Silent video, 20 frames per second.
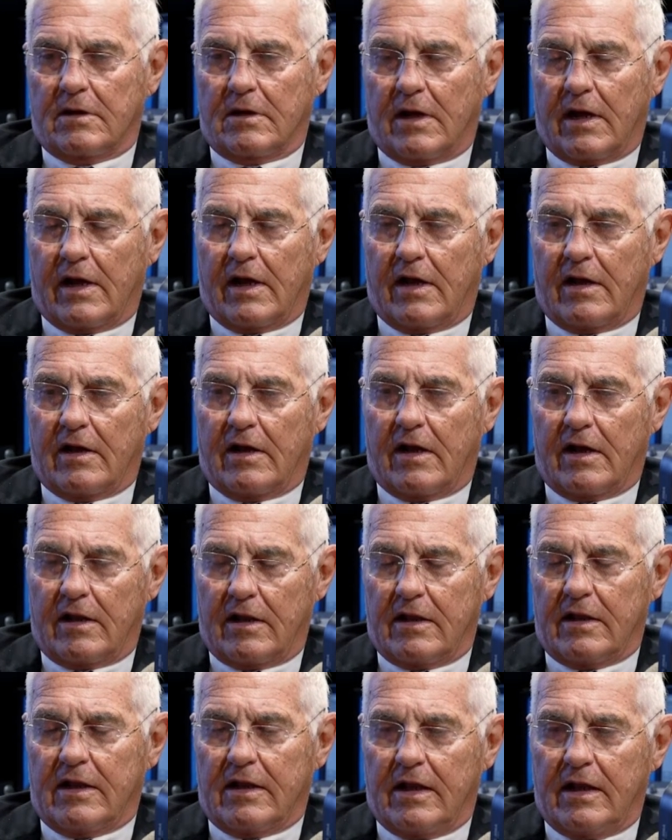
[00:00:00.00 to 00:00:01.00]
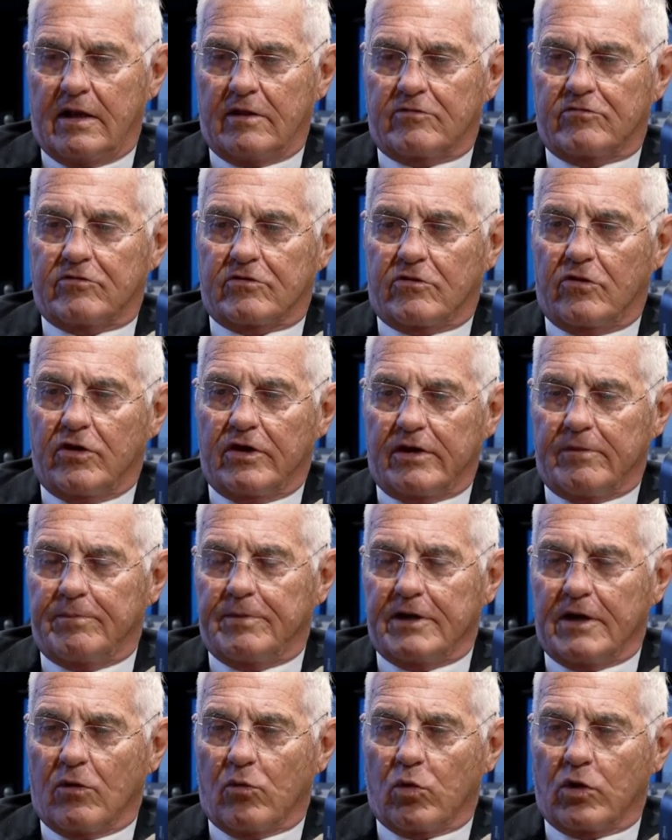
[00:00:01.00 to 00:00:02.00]
it's going to
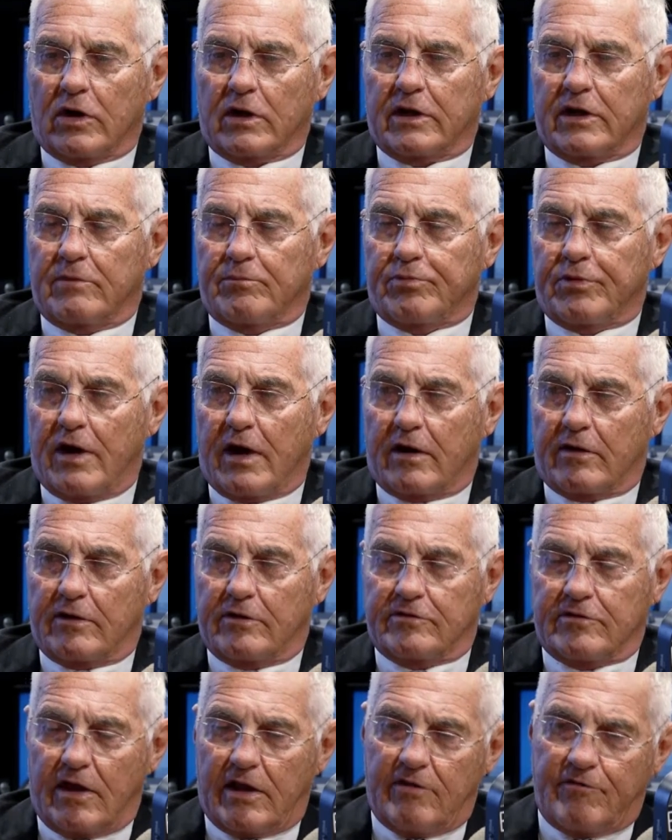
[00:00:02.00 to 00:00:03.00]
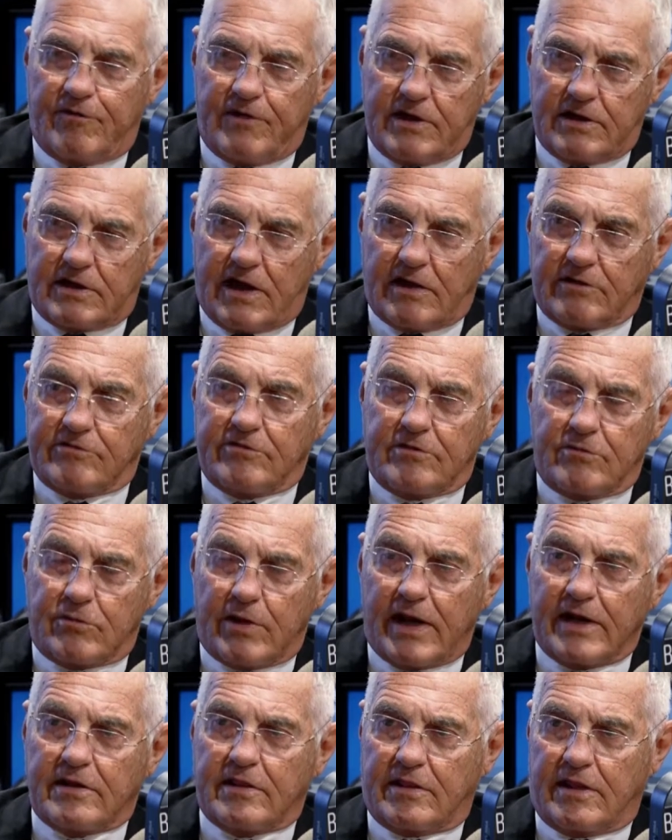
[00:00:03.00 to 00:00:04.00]
be a work in progress. If he does the
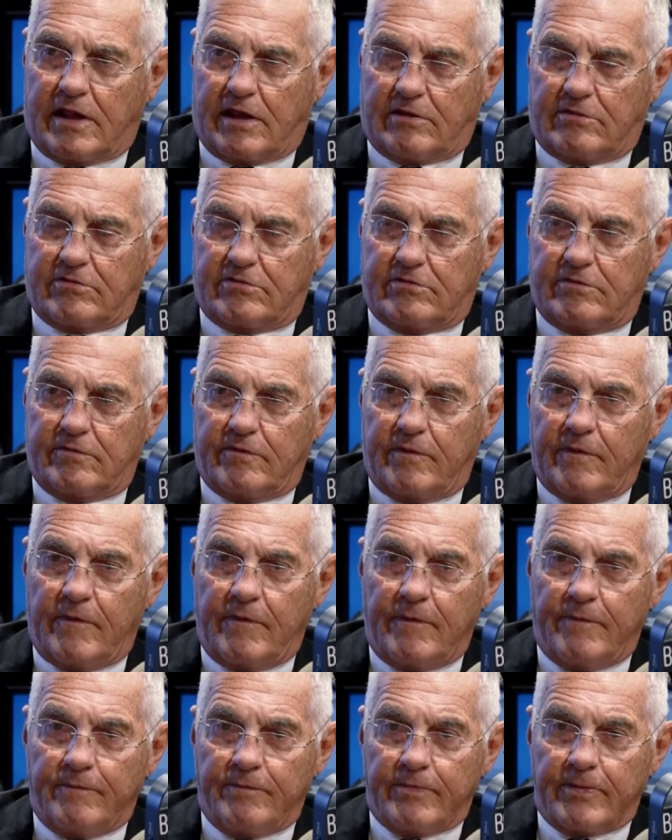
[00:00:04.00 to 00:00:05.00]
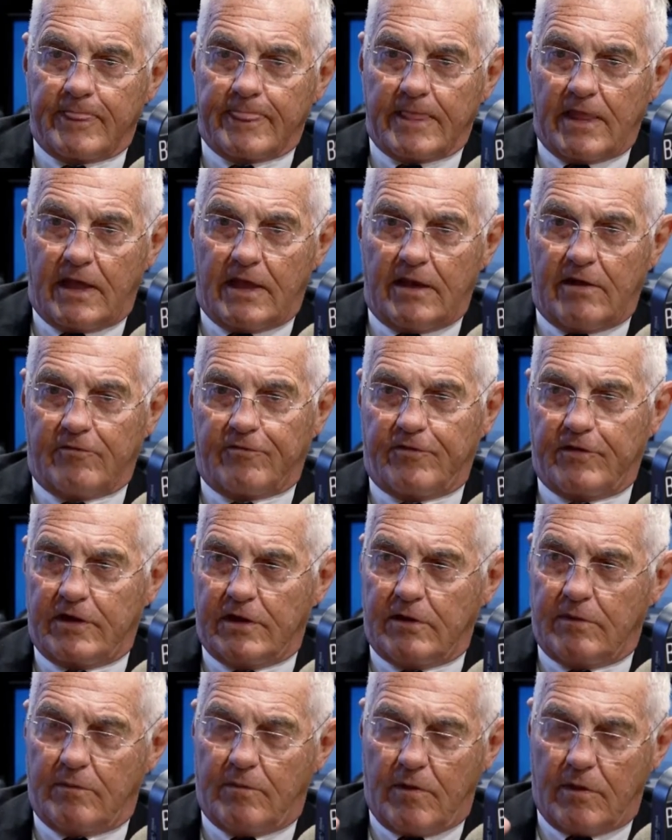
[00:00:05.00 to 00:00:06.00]
right things, if
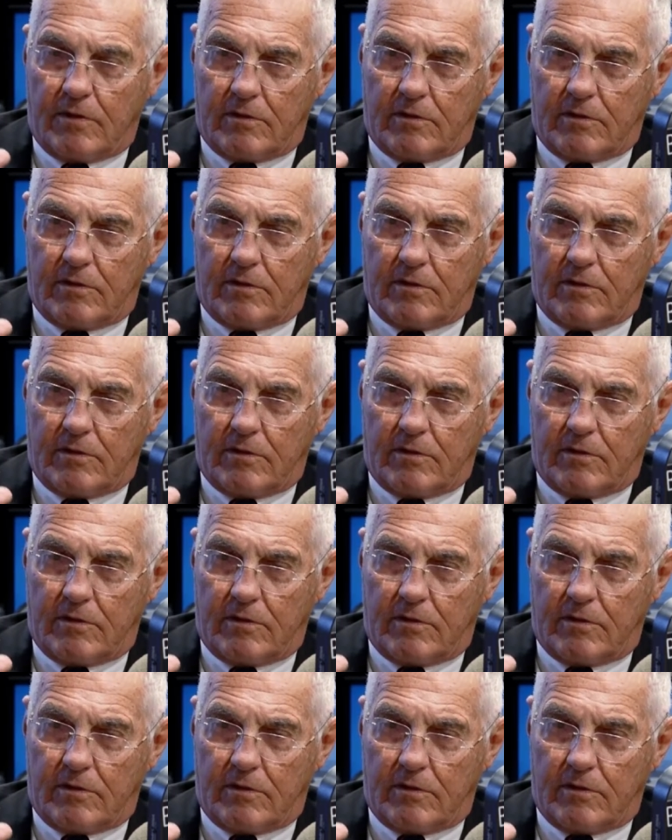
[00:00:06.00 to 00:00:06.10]
he